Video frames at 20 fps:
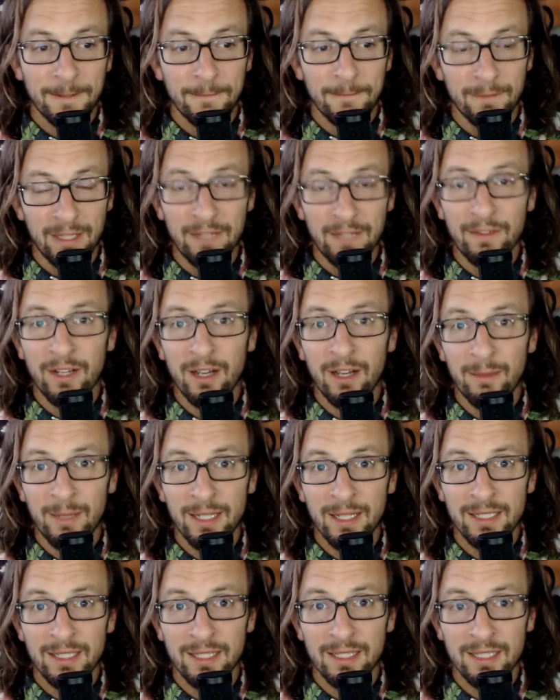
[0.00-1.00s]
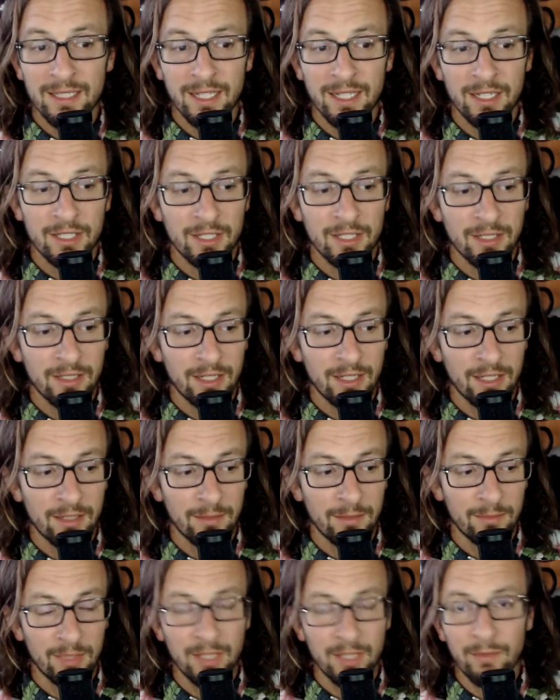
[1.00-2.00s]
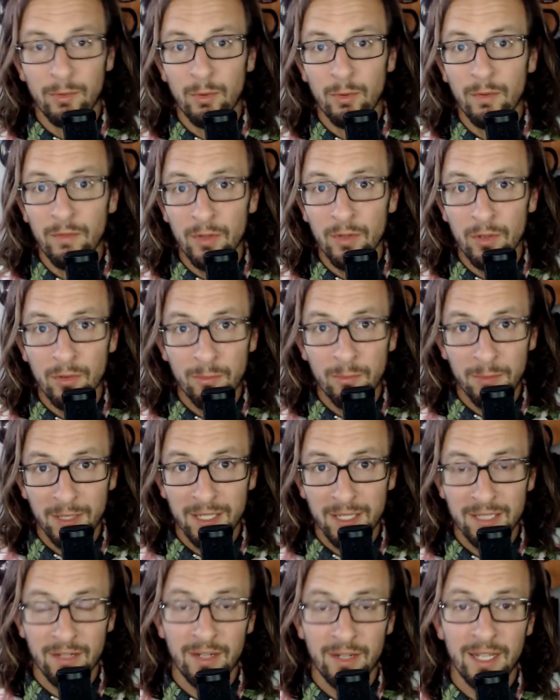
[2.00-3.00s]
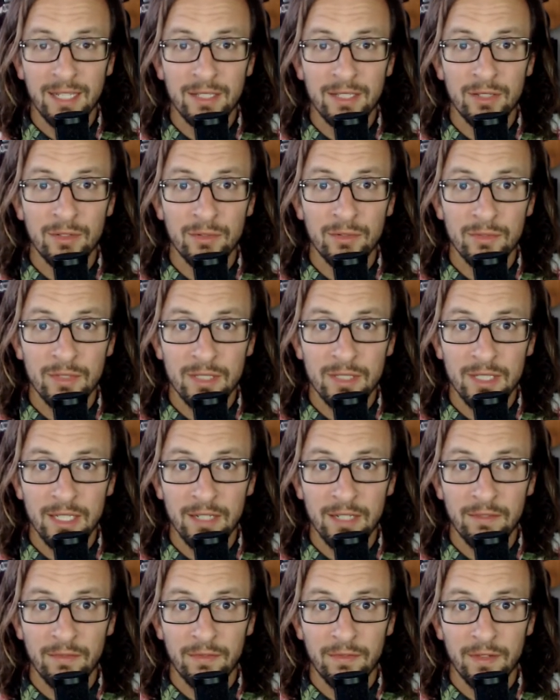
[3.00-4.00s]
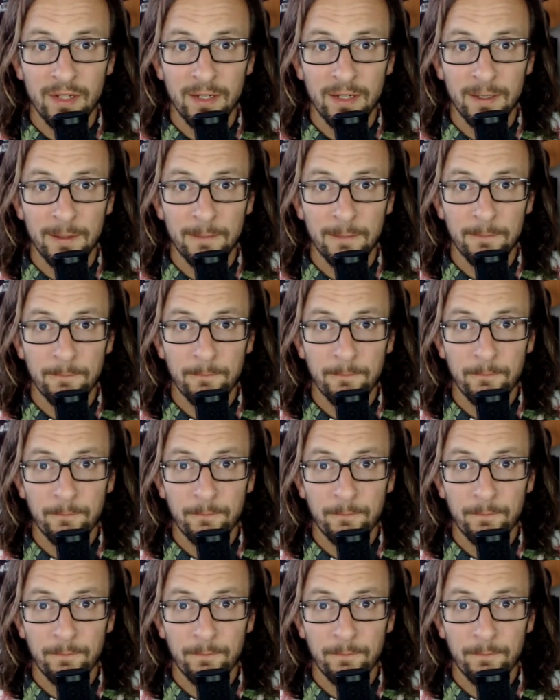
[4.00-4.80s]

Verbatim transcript: Leave comments in the section. Um, leave a review, please, on iTunes if um,